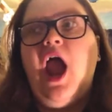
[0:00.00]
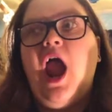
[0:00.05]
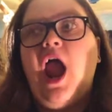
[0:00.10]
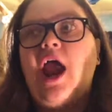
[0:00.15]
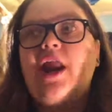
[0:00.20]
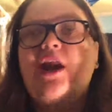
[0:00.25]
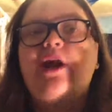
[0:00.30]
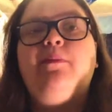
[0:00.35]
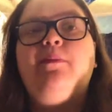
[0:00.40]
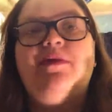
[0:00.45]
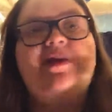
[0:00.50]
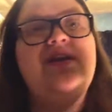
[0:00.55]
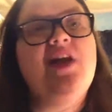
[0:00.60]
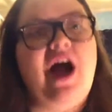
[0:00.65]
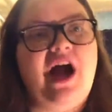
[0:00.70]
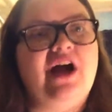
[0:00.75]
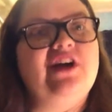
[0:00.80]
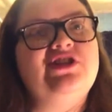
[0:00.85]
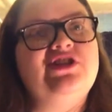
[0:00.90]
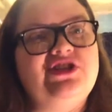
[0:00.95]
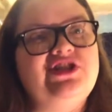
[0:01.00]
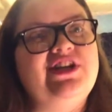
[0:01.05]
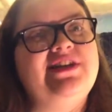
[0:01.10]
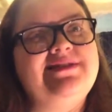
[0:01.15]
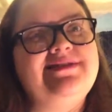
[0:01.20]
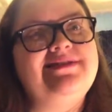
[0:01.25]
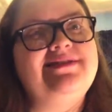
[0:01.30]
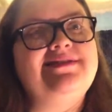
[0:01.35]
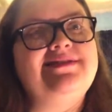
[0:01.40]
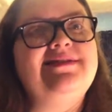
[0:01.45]
an
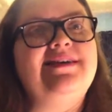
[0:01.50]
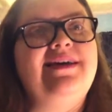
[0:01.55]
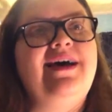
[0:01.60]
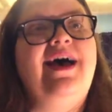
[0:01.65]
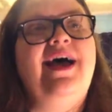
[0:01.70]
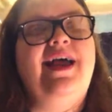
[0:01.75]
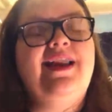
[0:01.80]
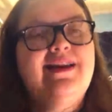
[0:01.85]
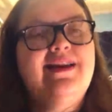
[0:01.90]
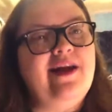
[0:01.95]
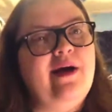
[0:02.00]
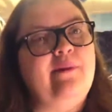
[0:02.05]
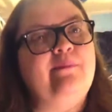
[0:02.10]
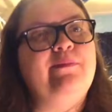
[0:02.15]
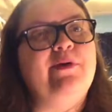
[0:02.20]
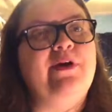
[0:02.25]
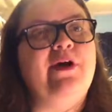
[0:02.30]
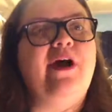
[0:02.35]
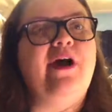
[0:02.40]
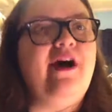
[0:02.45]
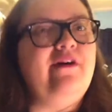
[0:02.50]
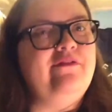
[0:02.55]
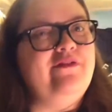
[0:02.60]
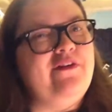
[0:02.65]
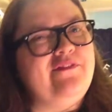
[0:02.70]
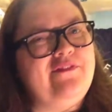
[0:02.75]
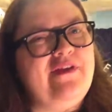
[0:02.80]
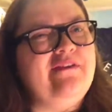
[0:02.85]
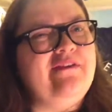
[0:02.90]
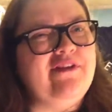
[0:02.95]
obnoxious number of
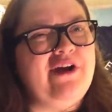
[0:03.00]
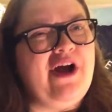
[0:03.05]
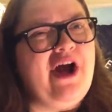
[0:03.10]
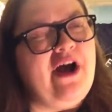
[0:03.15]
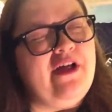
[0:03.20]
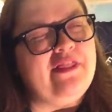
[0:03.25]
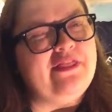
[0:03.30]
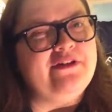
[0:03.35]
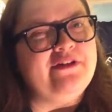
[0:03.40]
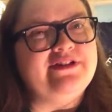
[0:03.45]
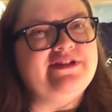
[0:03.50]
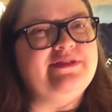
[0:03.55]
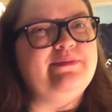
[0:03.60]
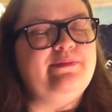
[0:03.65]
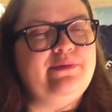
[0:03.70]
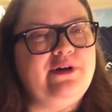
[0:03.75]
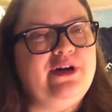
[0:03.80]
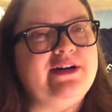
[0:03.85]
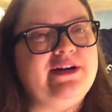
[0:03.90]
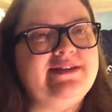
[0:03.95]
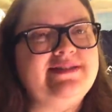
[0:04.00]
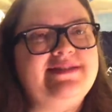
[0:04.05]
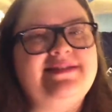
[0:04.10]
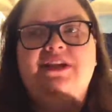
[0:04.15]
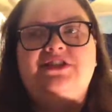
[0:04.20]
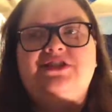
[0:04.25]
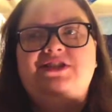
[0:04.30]
your favorite authors' books?